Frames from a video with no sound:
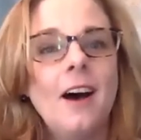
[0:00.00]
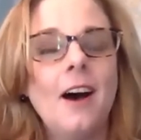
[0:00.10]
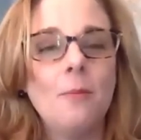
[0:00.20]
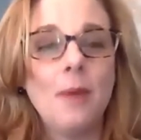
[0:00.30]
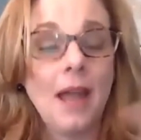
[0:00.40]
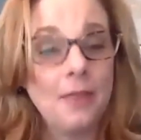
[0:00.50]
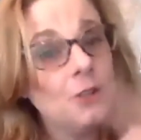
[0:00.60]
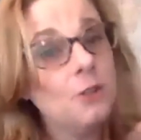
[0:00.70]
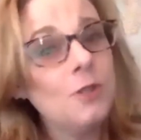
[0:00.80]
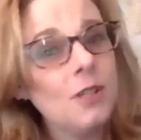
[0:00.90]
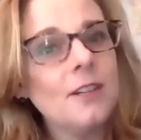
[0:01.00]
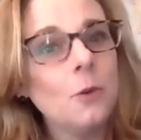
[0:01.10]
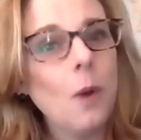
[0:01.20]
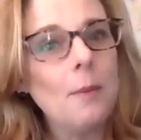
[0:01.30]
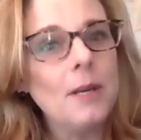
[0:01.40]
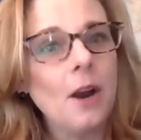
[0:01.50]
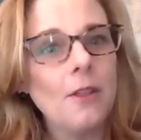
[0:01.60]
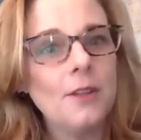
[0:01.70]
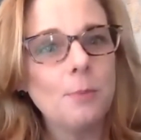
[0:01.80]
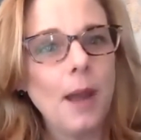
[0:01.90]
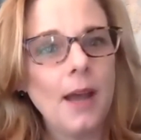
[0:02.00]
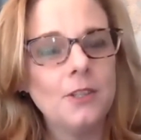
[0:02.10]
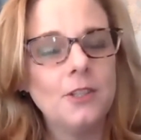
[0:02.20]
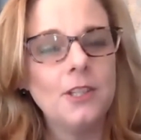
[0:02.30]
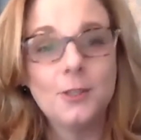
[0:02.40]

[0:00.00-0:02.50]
and then you just did a webinar this past year.